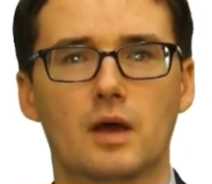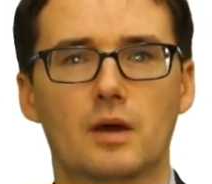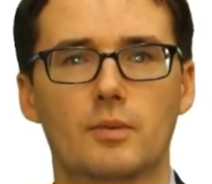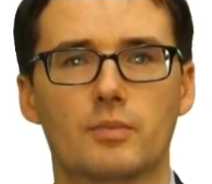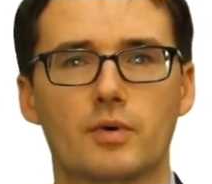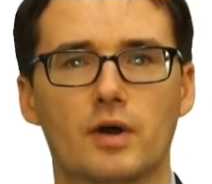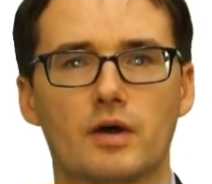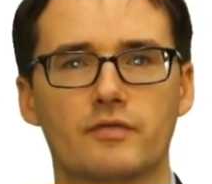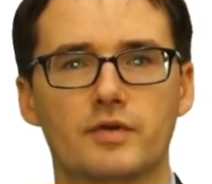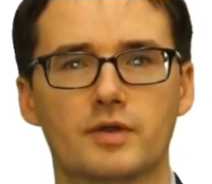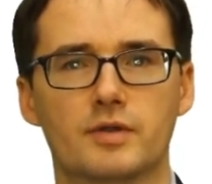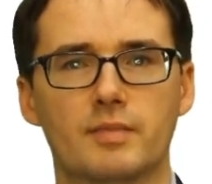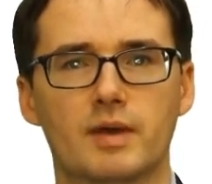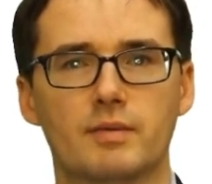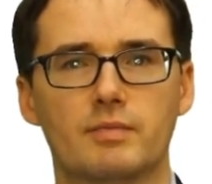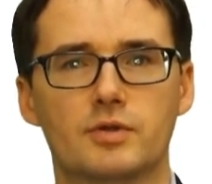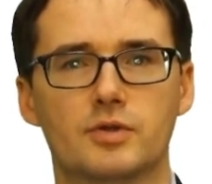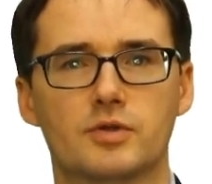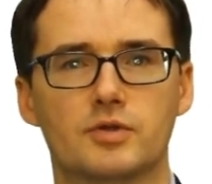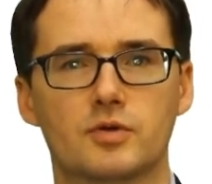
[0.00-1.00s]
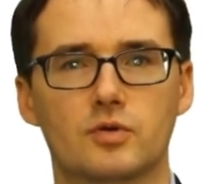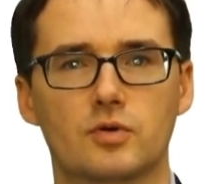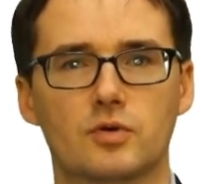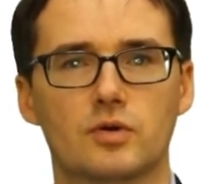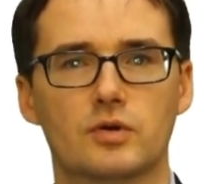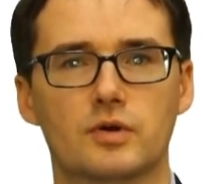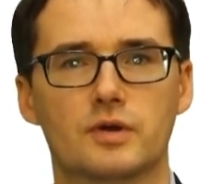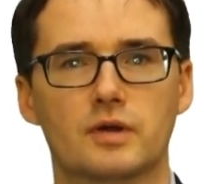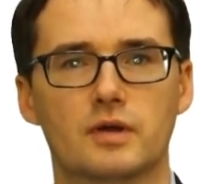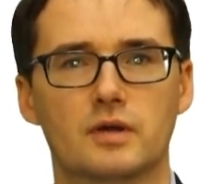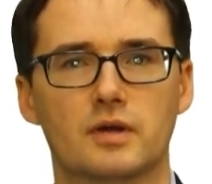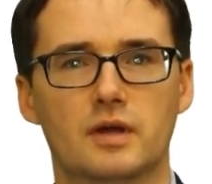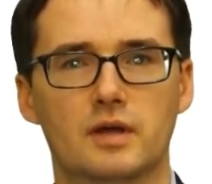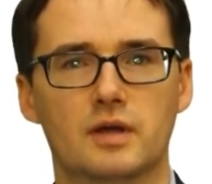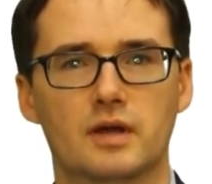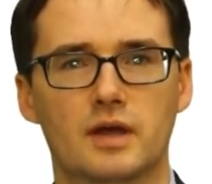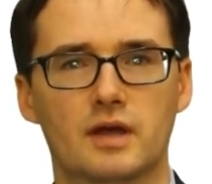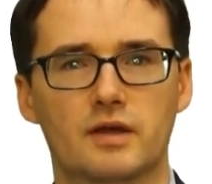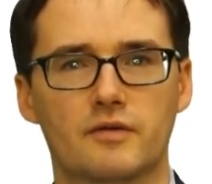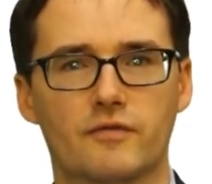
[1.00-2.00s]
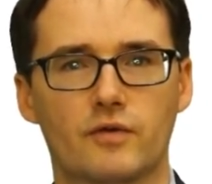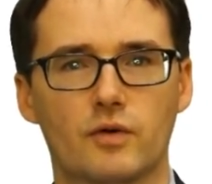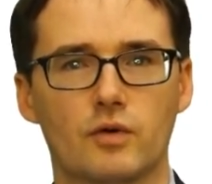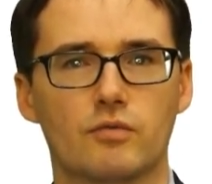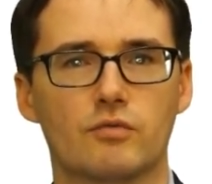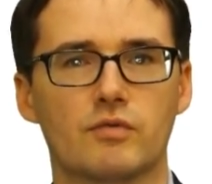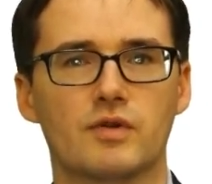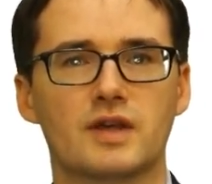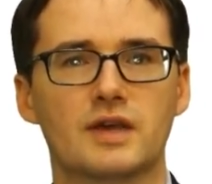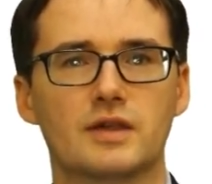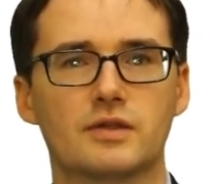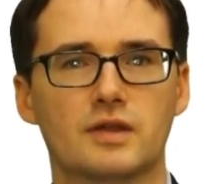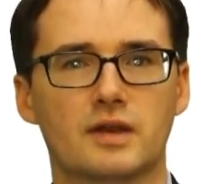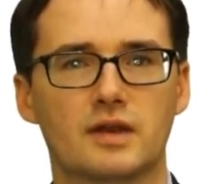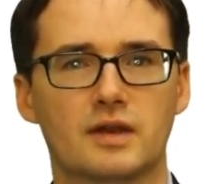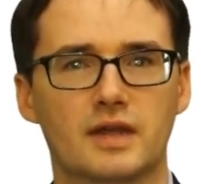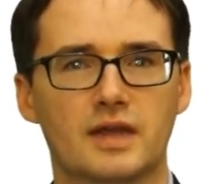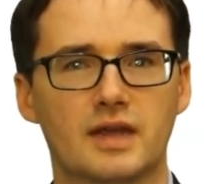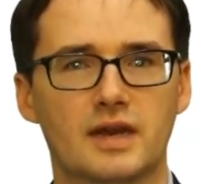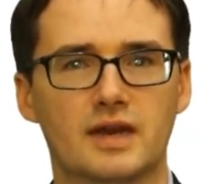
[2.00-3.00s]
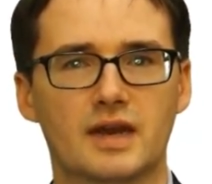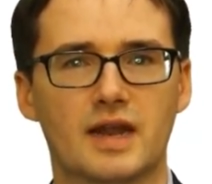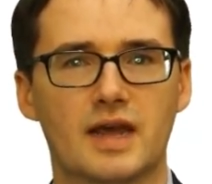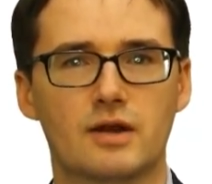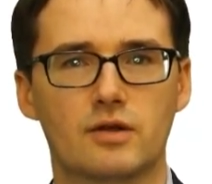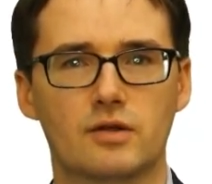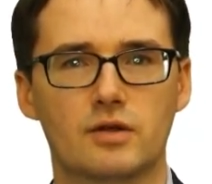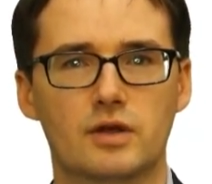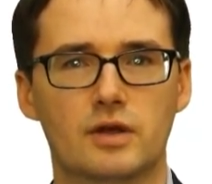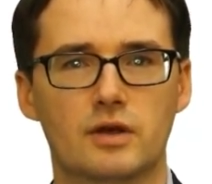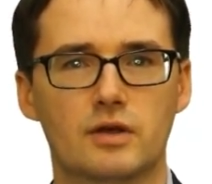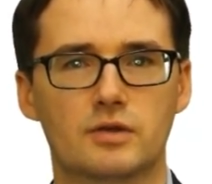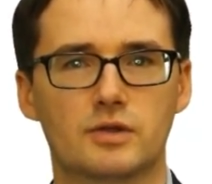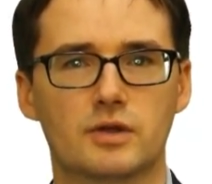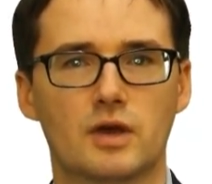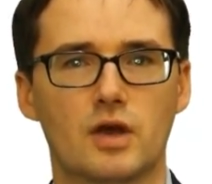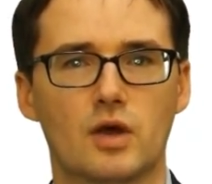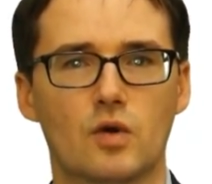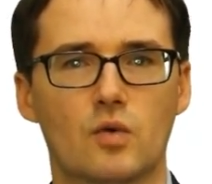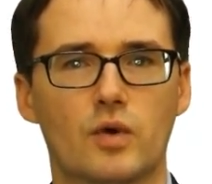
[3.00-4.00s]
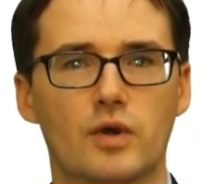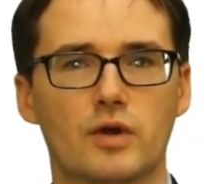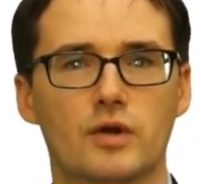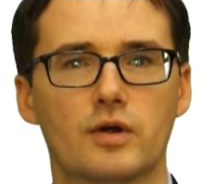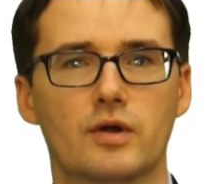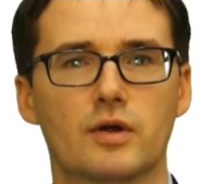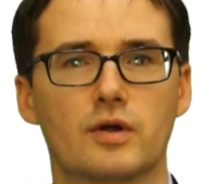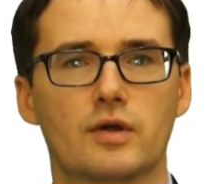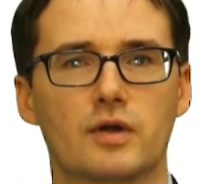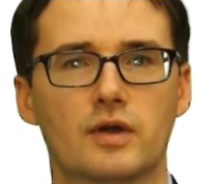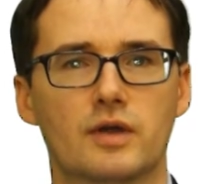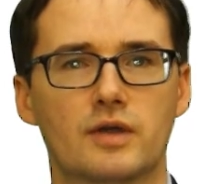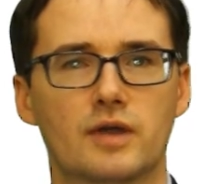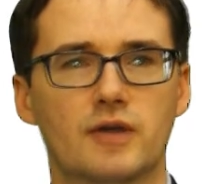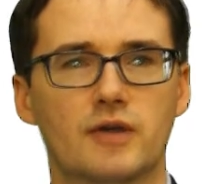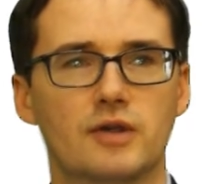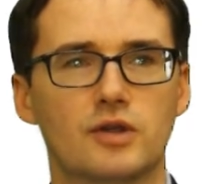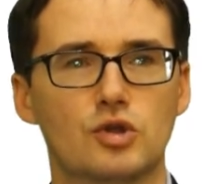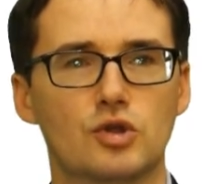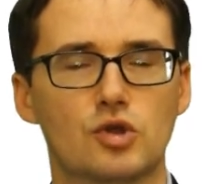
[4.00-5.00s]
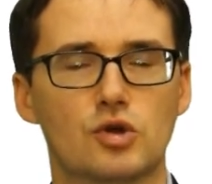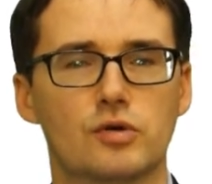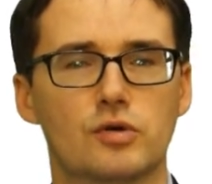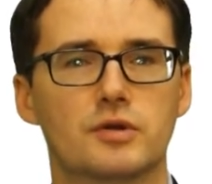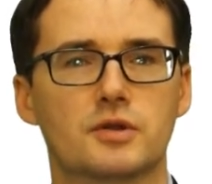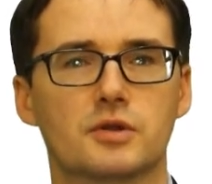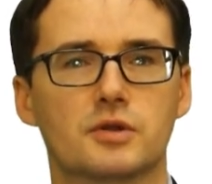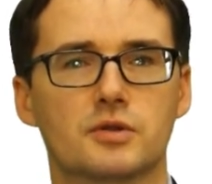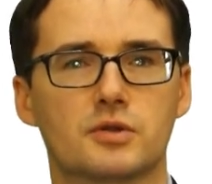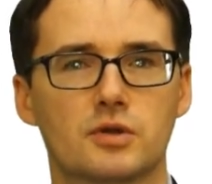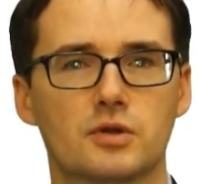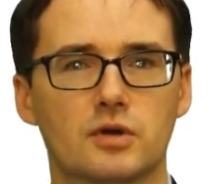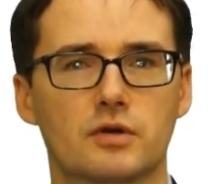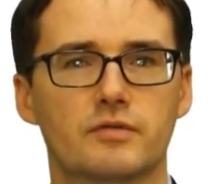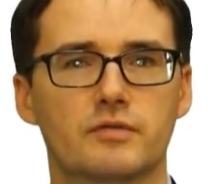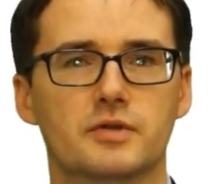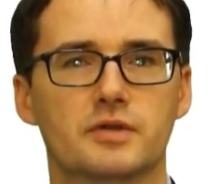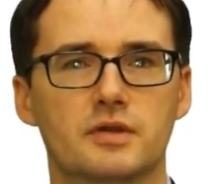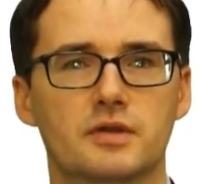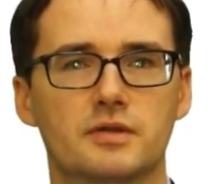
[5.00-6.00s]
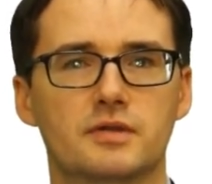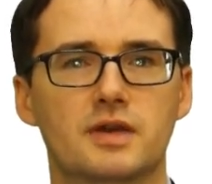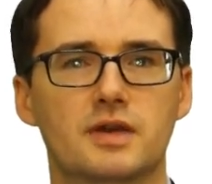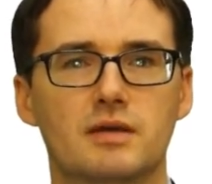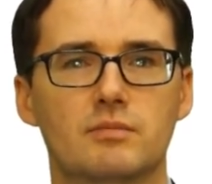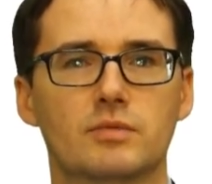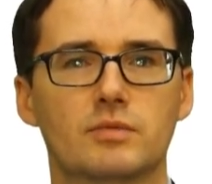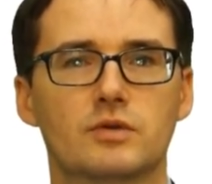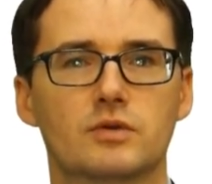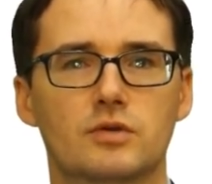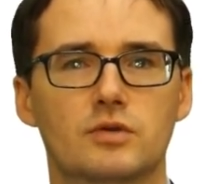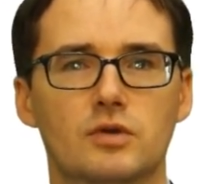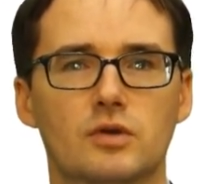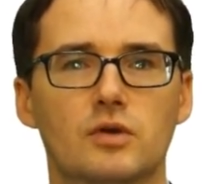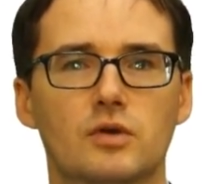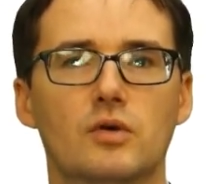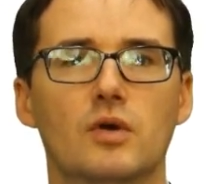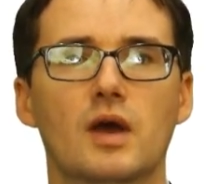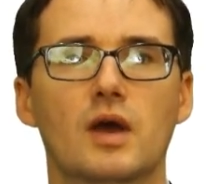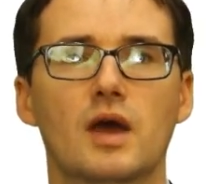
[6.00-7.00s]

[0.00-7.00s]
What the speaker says: Profits may be stored for release in later years where the insurance service is deemed to